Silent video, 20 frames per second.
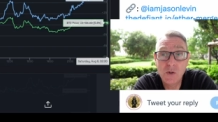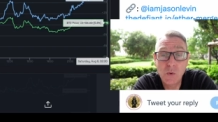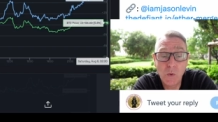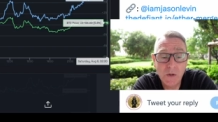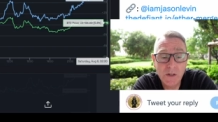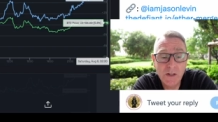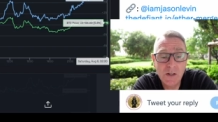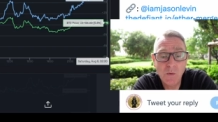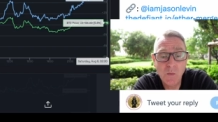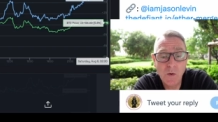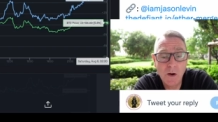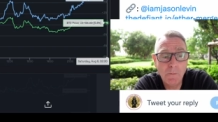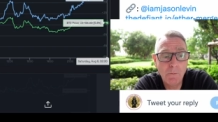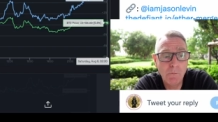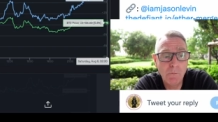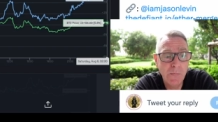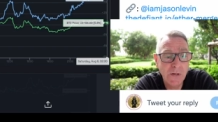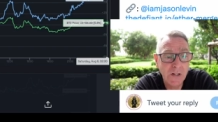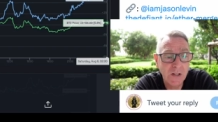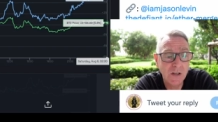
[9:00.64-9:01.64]

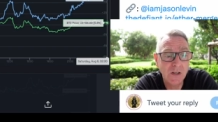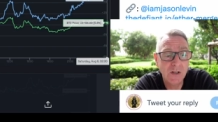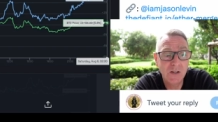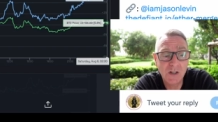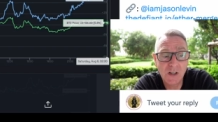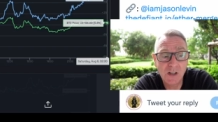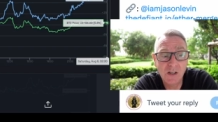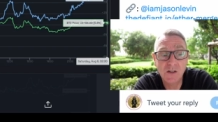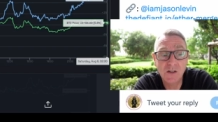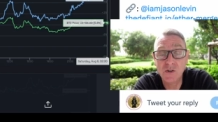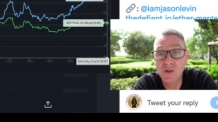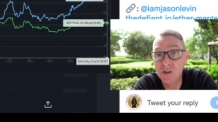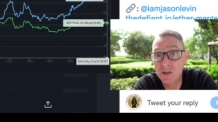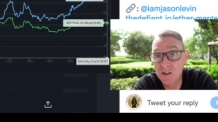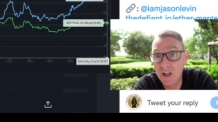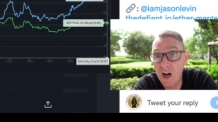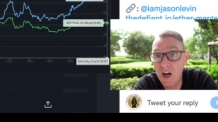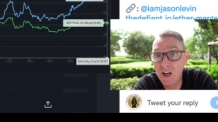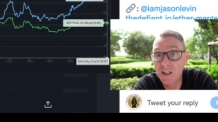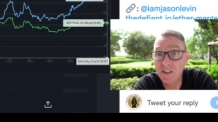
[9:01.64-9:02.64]
$21 billion
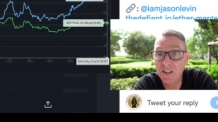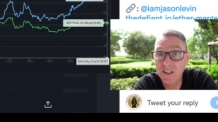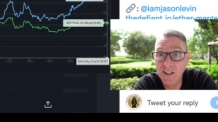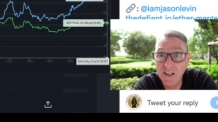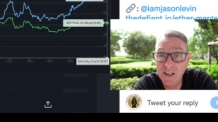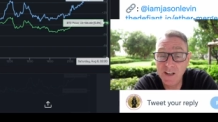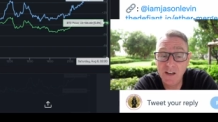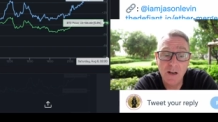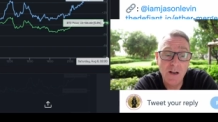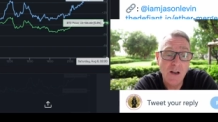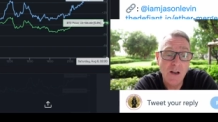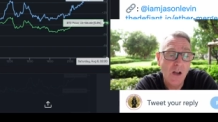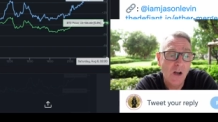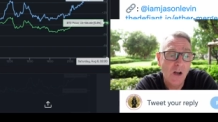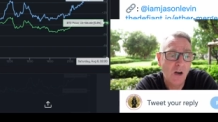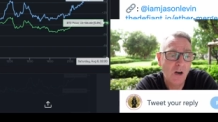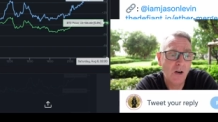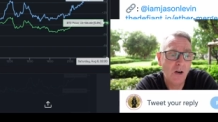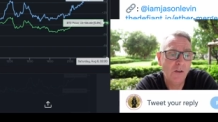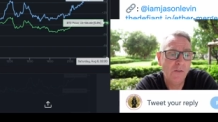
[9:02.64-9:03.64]
locked in
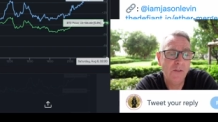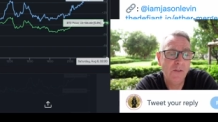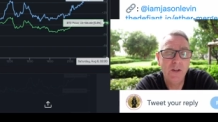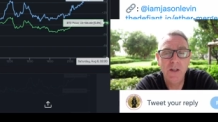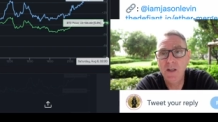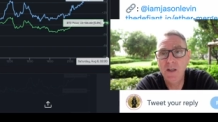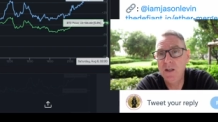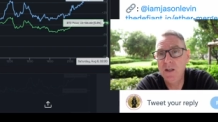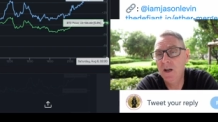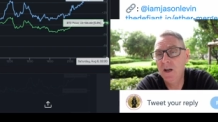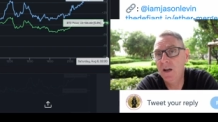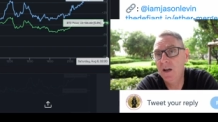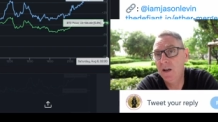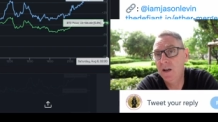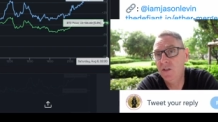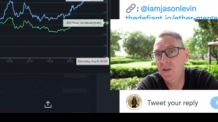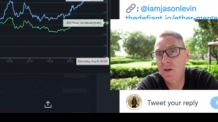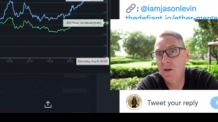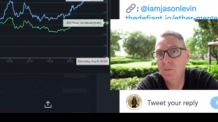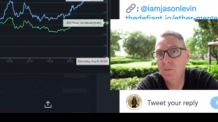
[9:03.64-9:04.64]
on the
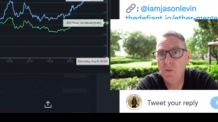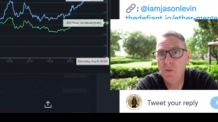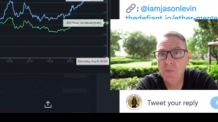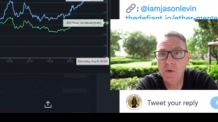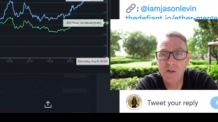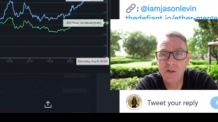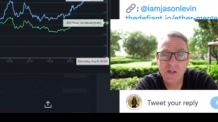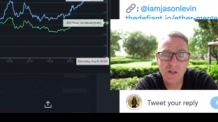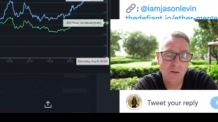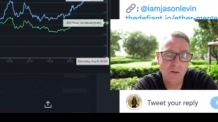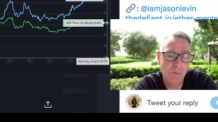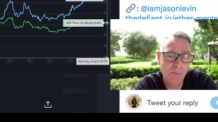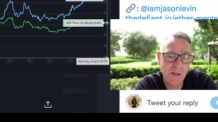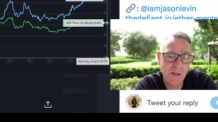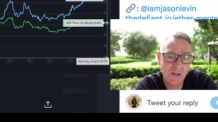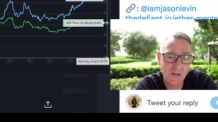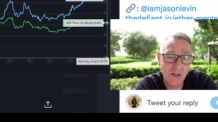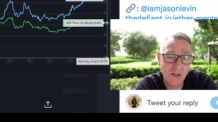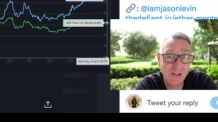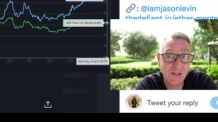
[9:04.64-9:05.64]
Ethereum 2.0
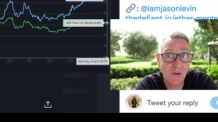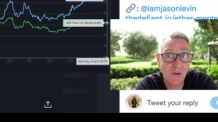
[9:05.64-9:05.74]
Beacon chain.